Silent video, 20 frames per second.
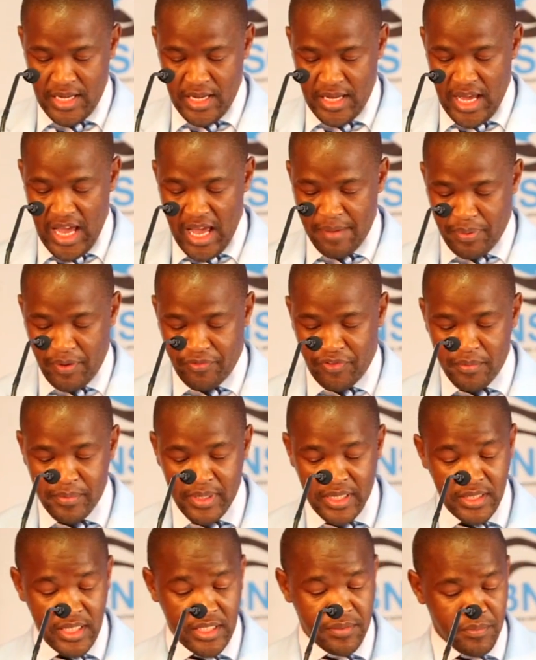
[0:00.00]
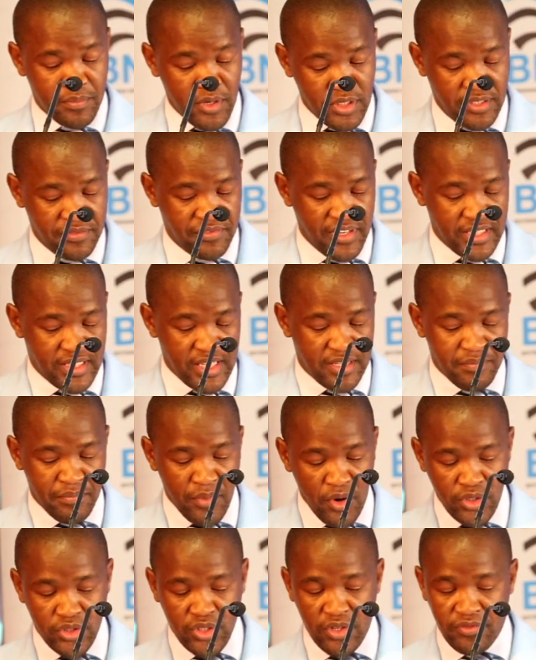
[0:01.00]
Her performance has motivated
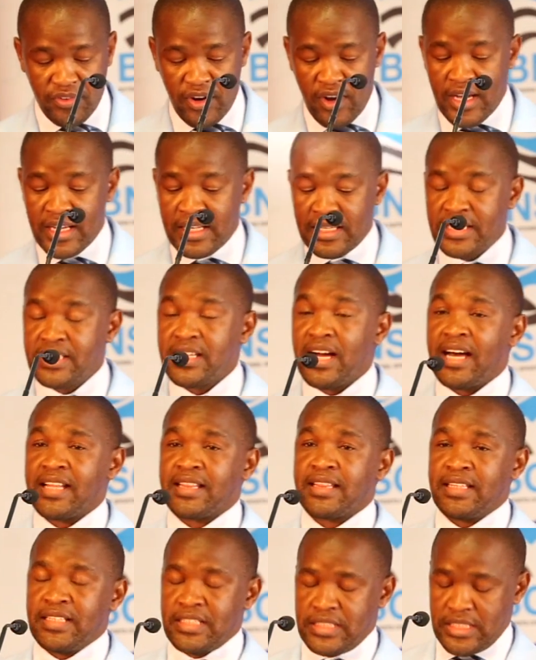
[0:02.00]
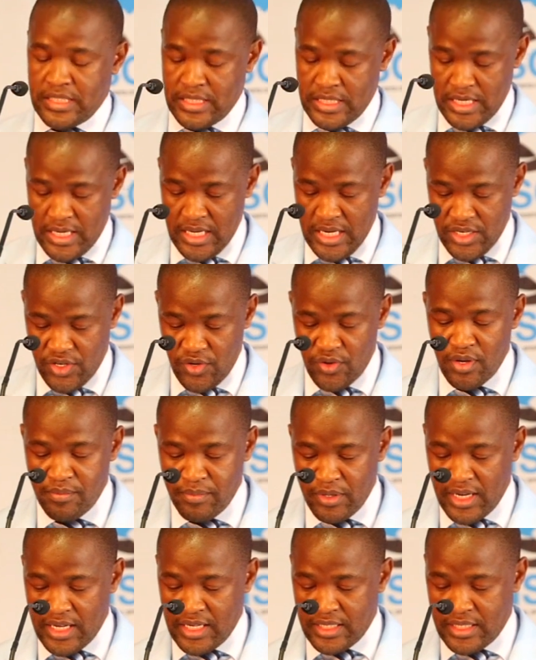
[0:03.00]
most of our elite athletes to
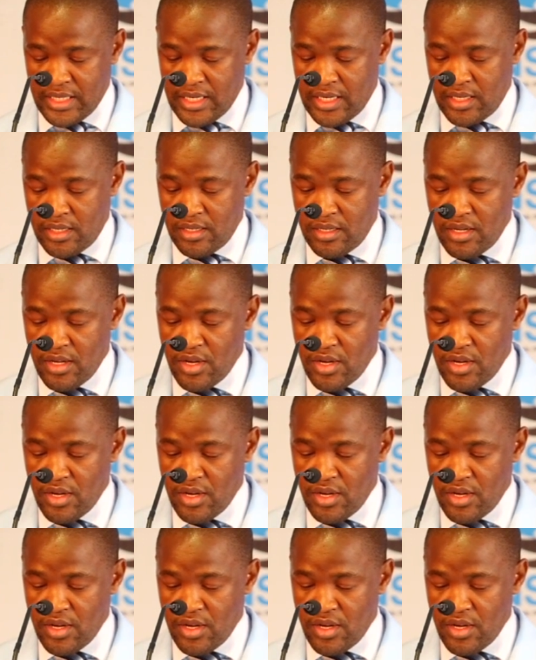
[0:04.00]
emulate her.